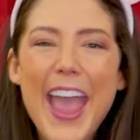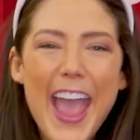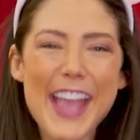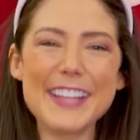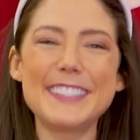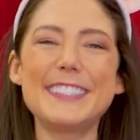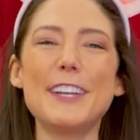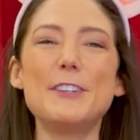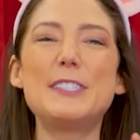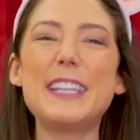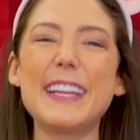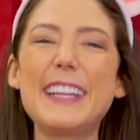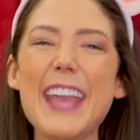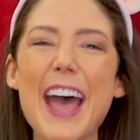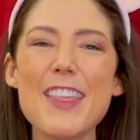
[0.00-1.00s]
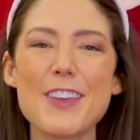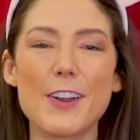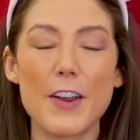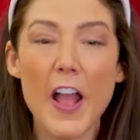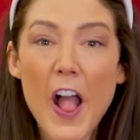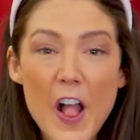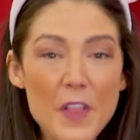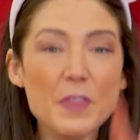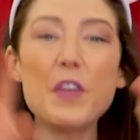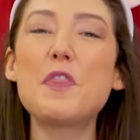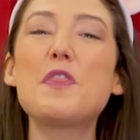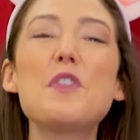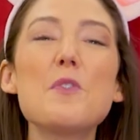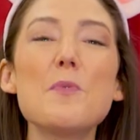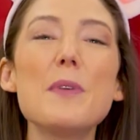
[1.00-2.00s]
And so together, the
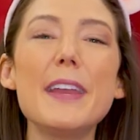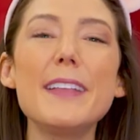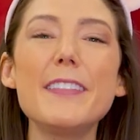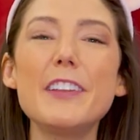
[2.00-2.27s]
three